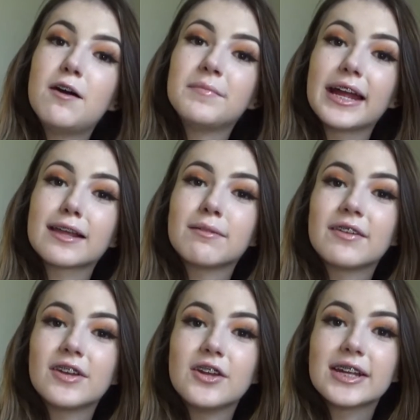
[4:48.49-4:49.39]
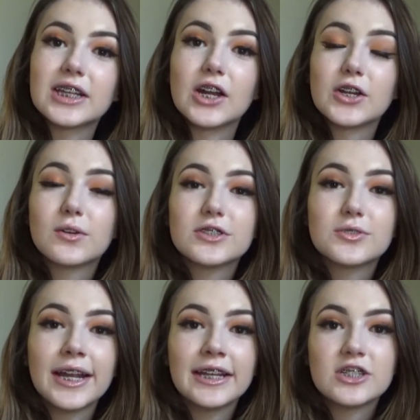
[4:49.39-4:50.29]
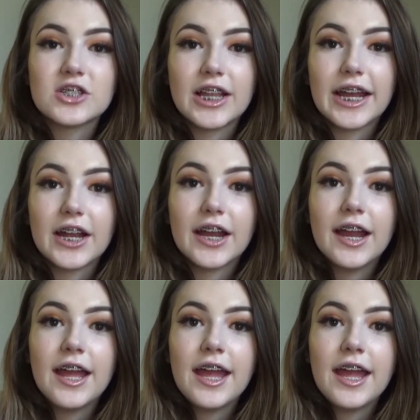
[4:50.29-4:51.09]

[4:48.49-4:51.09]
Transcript: that's whenever you start your drainage layer.